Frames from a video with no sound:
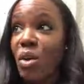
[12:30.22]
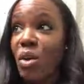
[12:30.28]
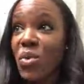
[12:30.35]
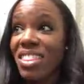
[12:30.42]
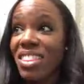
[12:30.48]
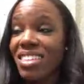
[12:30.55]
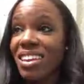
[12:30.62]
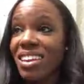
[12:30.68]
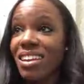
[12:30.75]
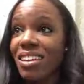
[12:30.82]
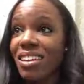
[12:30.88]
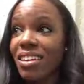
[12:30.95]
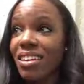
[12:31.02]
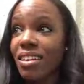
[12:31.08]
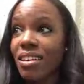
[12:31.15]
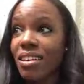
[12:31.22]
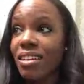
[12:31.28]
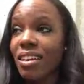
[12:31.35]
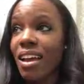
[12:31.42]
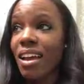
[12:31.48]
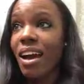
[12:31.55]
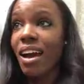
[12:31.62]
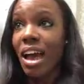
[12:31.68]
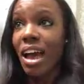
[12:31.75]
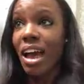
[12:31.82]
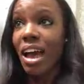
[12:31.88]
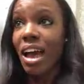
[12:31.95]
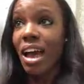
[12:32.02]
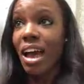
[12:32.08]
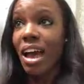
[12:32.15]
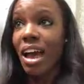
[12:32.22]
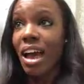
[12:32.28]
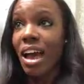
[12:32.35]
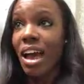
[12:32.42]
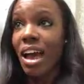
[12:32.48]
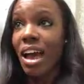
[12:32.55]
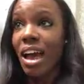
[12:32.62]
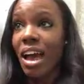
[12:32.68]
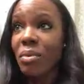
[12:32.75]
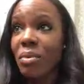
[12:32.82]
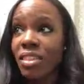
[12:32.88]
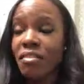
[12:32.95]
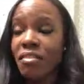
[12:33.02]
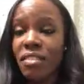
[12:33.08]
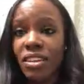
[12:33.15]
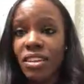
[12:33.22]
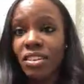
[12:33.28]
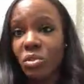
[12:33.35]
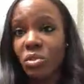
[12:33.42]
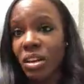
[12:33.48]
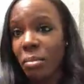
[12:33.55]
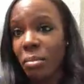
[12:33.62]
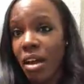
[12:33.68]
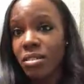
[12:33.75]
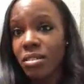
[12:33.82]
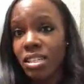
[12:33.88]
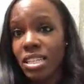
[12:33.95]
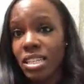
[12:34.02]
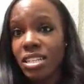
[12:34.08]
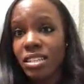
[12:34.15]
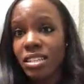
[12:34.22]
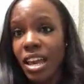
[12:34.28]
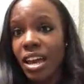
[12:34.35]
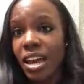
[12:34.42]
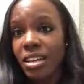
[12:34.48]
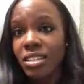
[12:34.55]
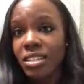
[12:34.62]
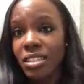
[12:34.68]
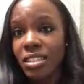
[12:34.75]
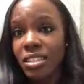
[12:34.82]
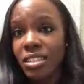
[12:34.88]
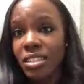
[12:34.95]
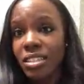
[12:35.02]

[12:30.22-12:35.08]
I would think. I would think fifteen to twenty pounds at least. Yeah.